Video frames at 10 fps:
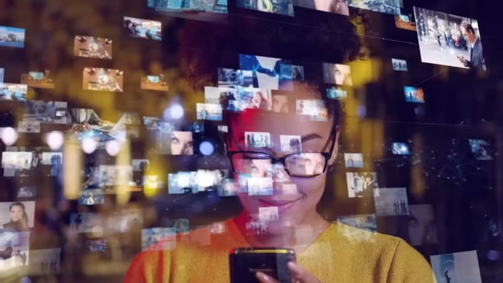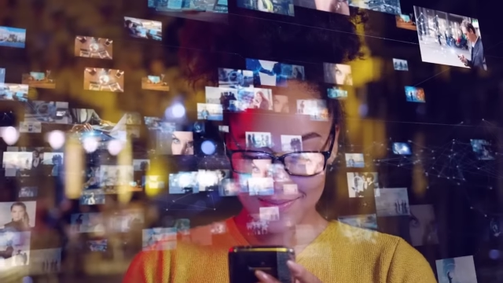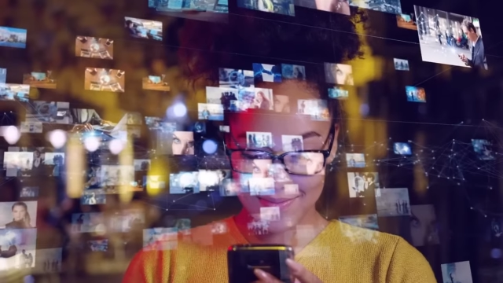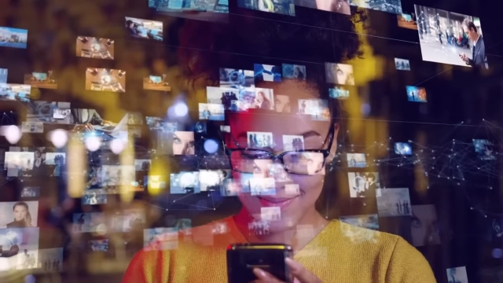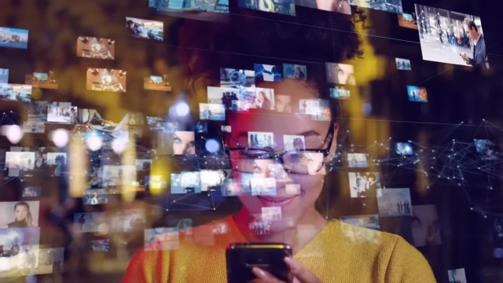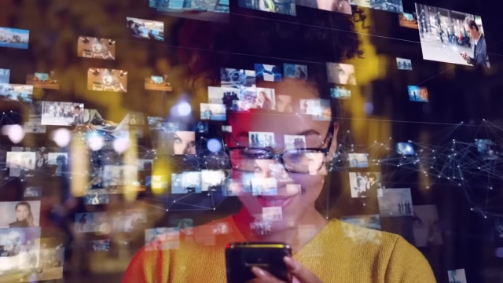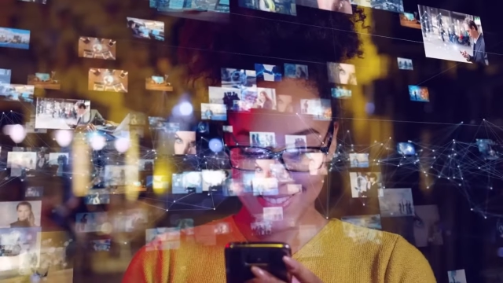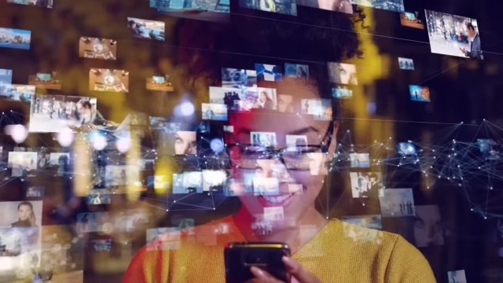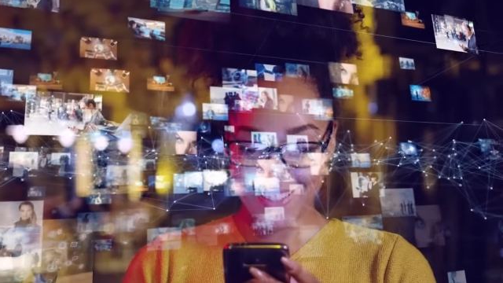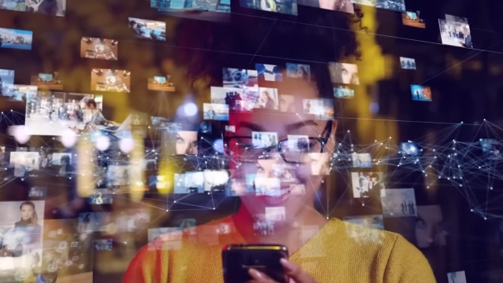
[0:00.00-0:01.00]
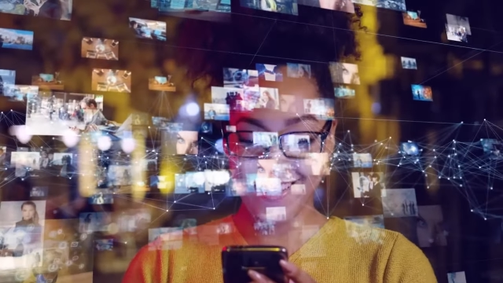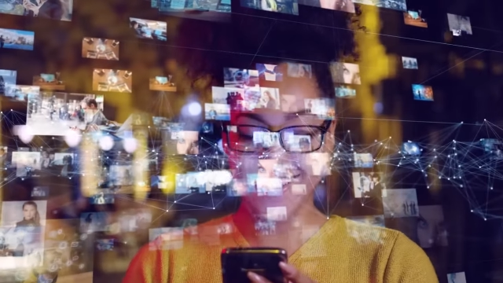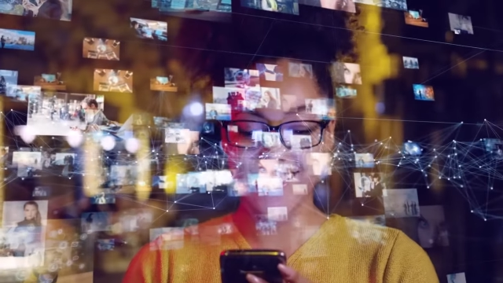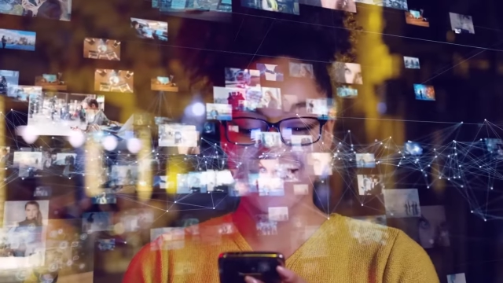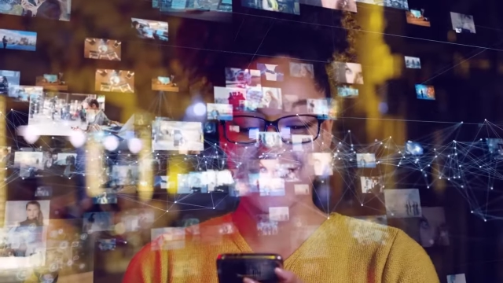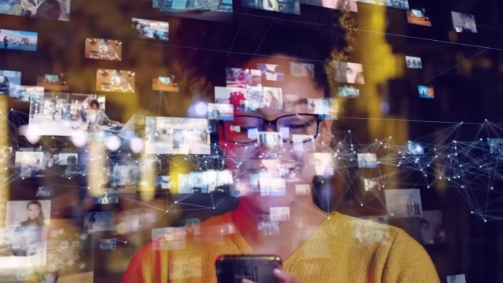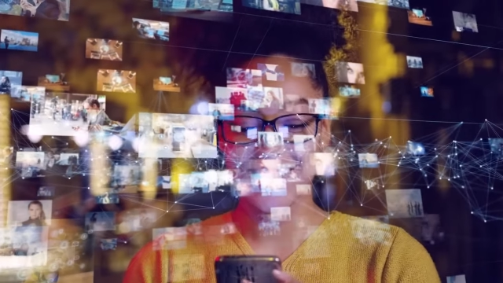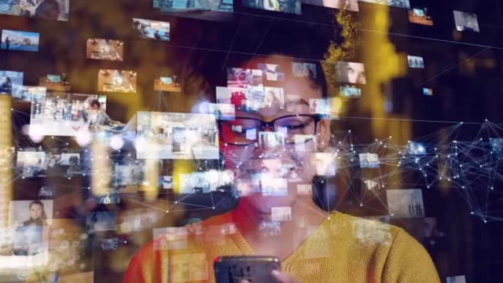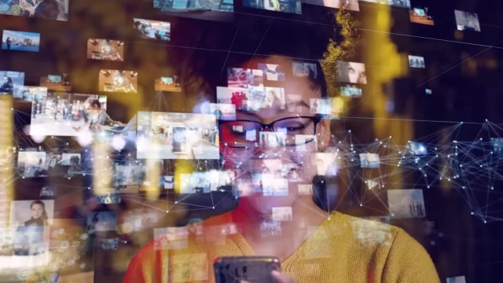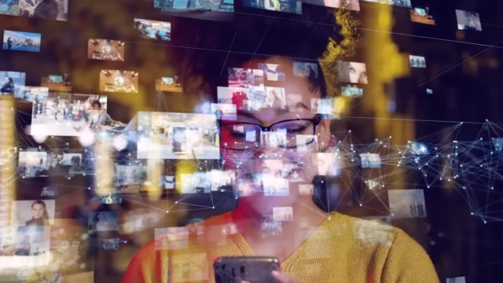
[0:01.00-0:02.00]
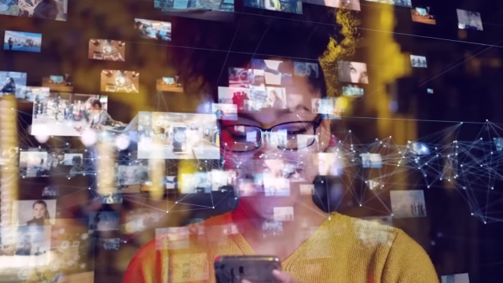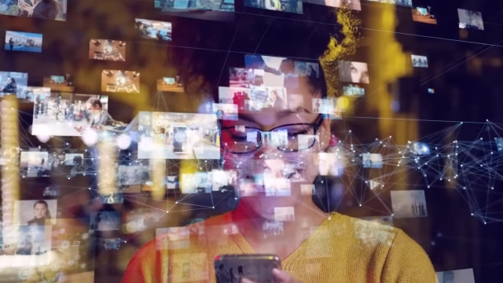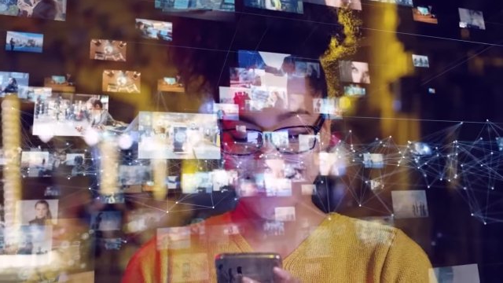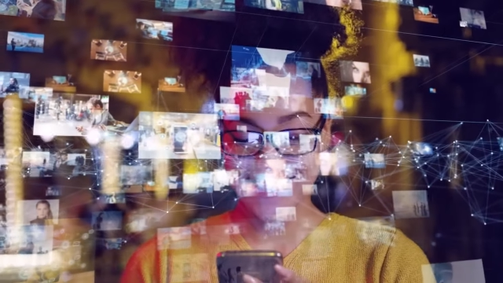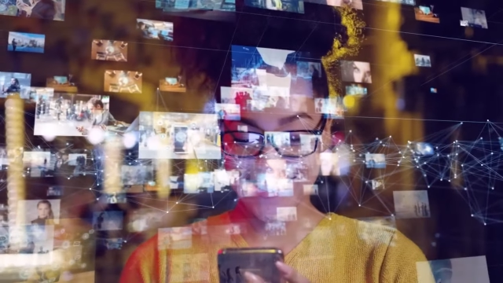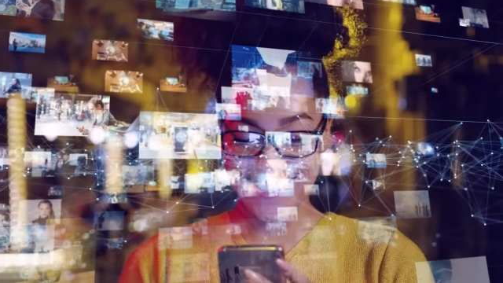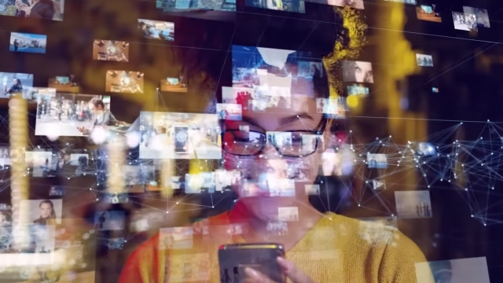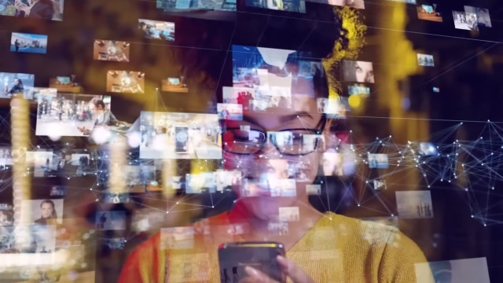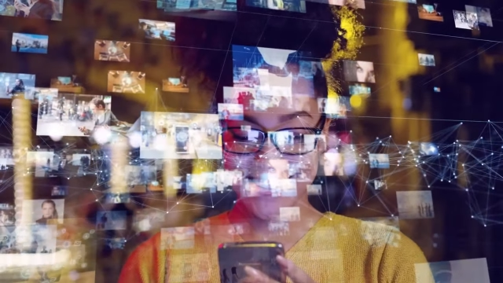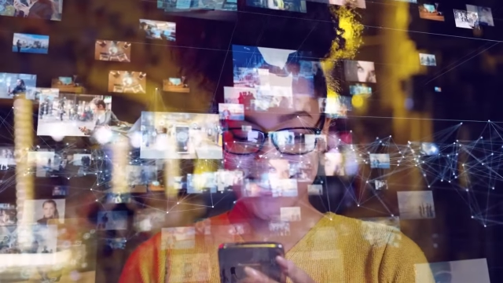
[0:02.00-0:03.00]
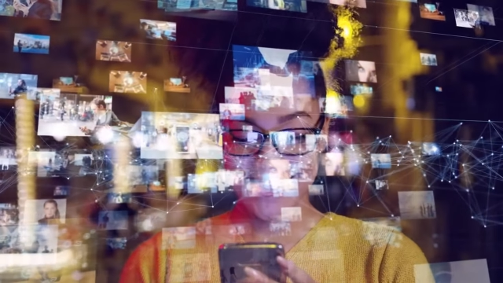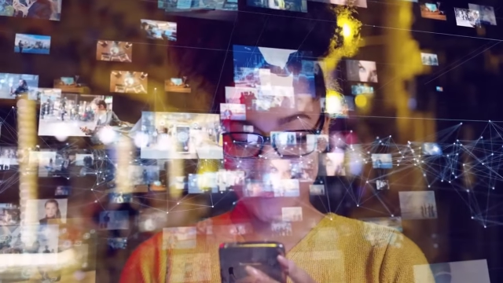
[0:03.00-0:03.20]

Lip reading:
No face is visible, so there are no lips to read.